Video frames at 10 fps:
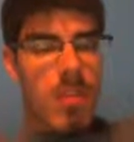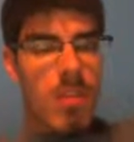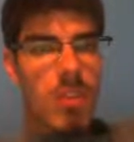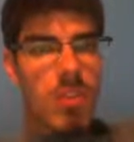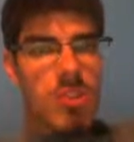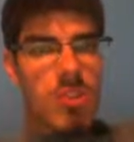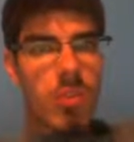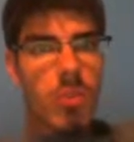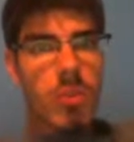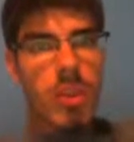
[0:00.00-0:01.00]
These
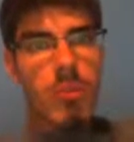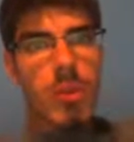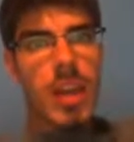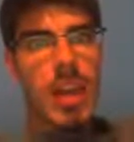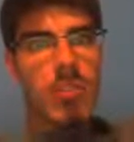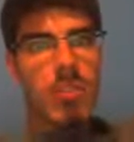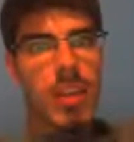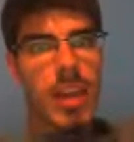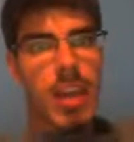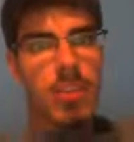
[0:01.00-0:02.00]
issues are only going to
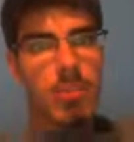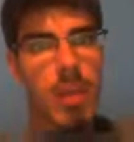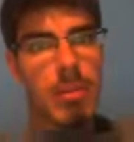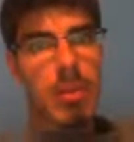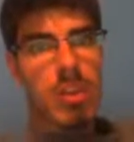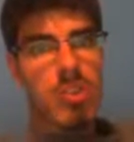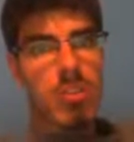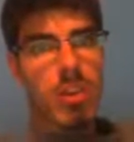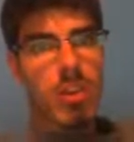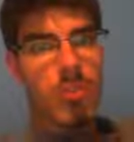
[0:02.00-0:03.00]
escalate as our
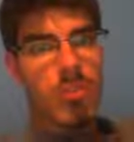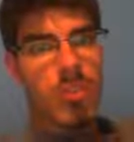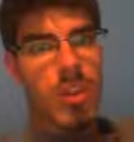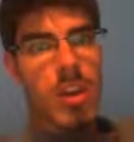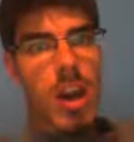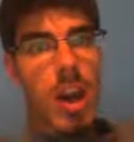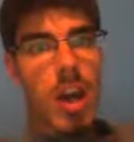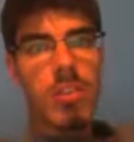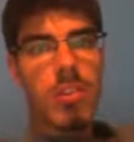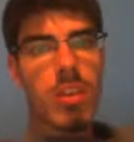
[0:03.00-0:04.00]
population grows.
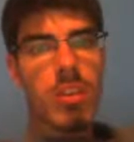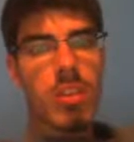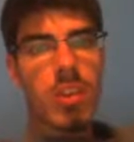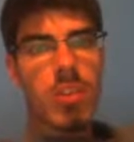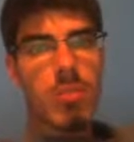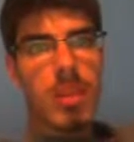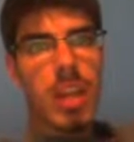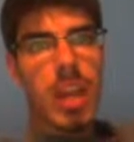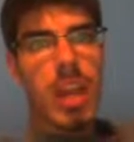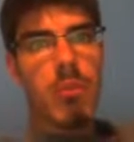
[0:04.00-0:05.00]
Obviously, there needs to
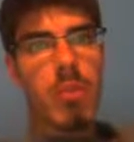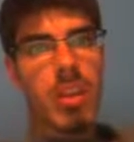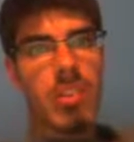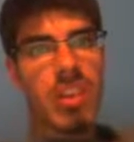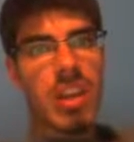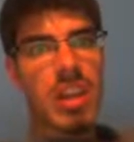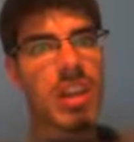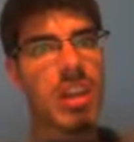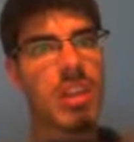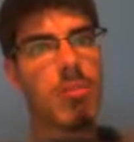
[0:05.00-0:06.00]
be a
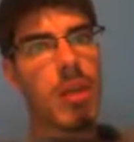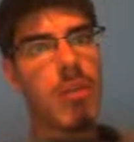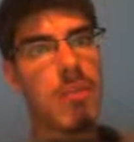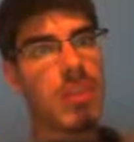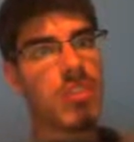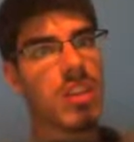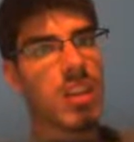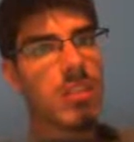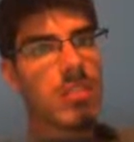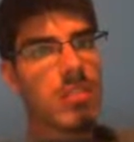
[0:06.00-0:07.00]
redesign in the way we make
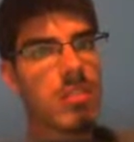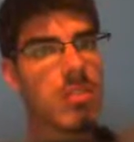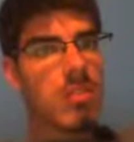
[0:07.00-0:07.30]
cities.